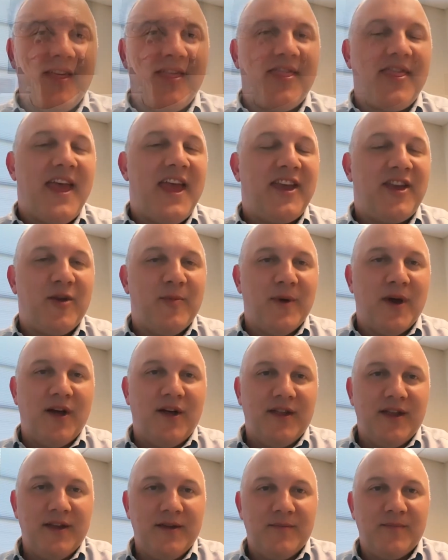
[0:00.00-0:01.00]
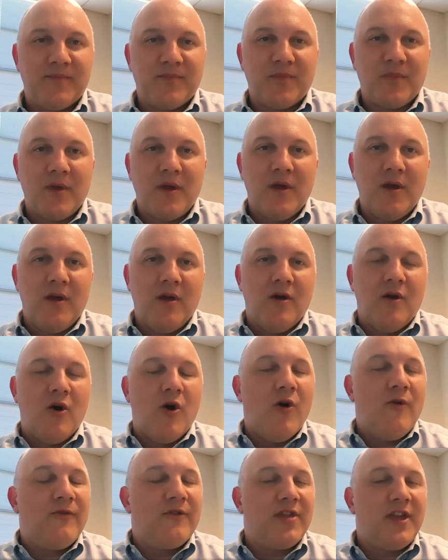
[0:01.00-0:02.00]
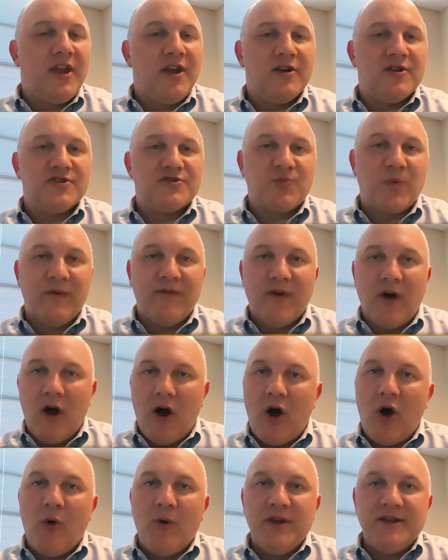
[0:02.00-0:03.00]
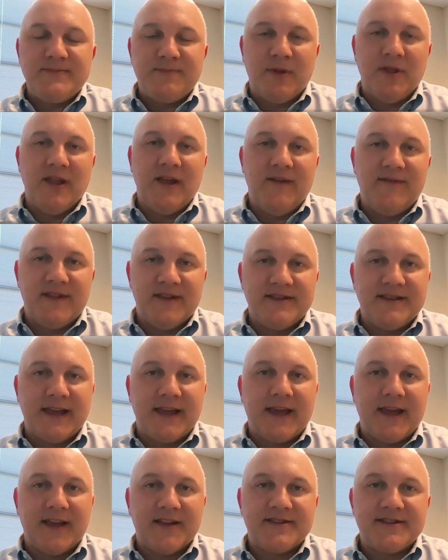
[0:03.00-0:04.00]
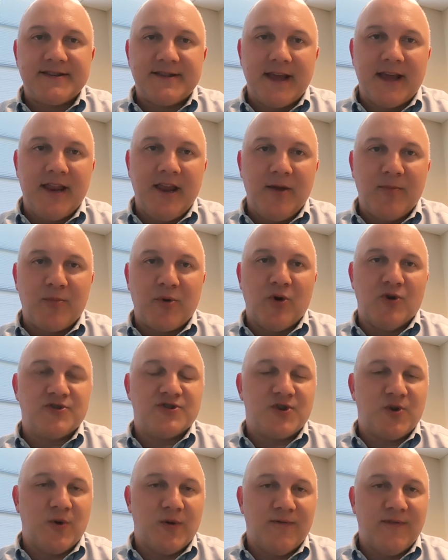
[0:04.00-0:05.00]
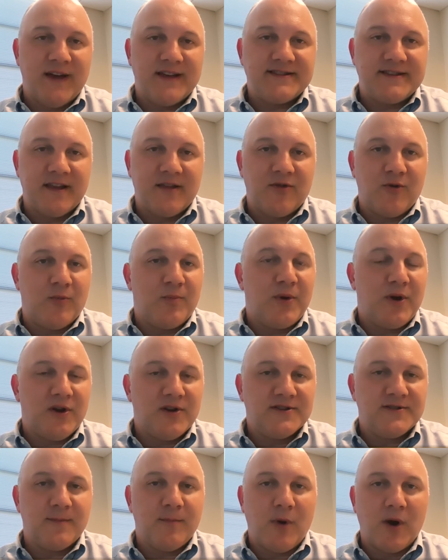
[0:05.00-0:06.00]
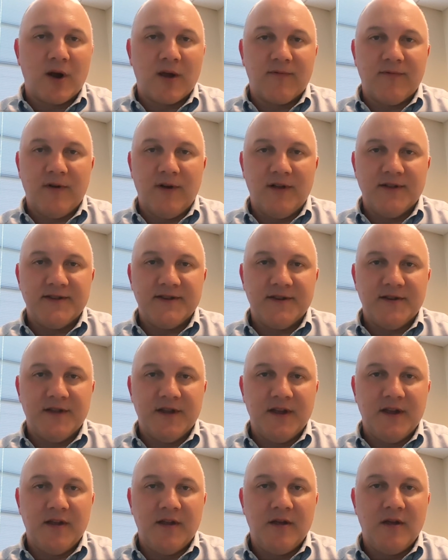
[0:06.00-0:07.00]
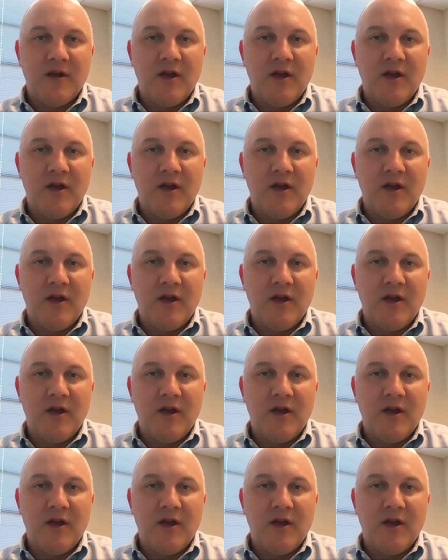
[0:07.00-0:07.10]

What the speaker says: Thank you, Melody. Over the years, we've always believed in taking a steady approach to investing through periods of market volatility.